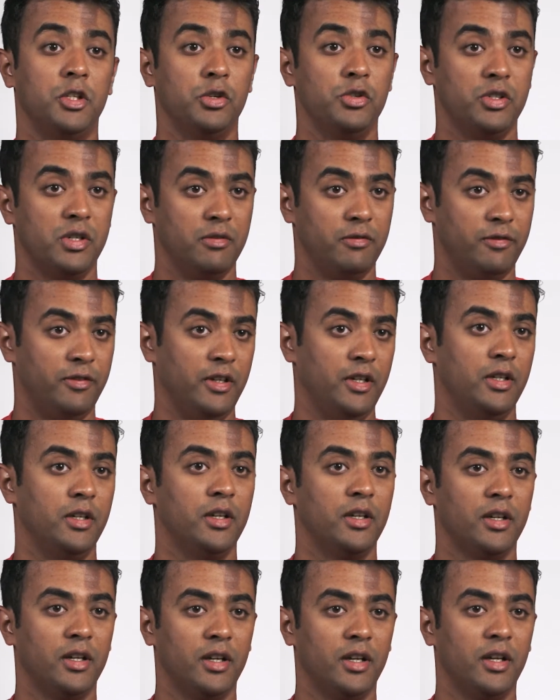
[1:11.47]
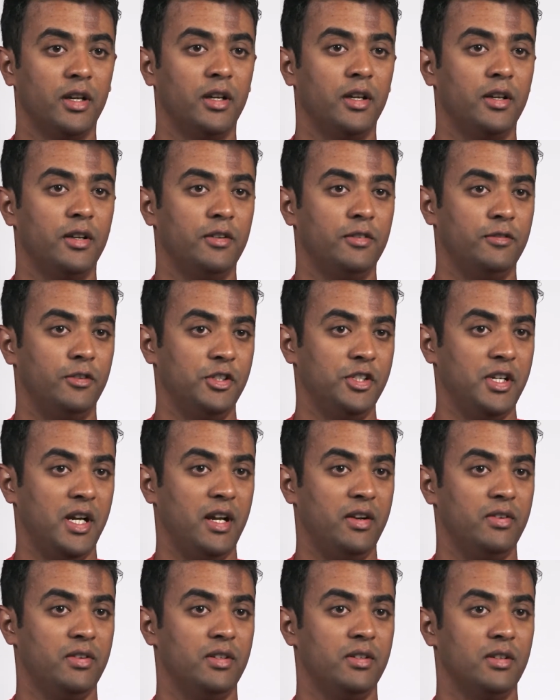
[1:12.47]
tuition fee for
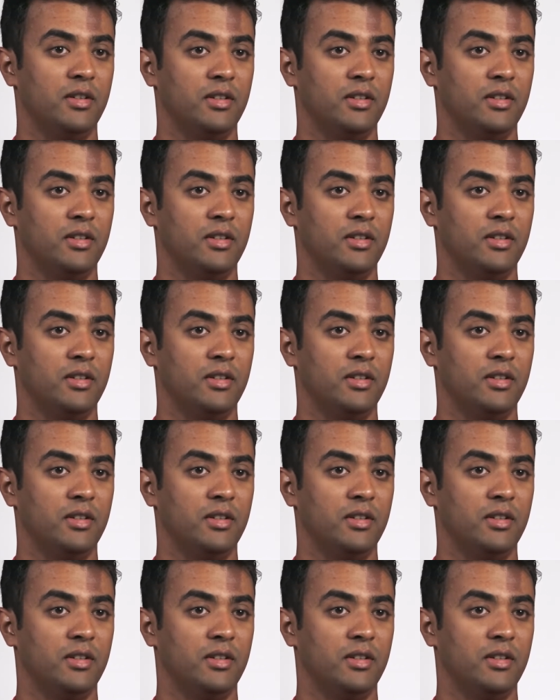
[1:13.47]
Chadron.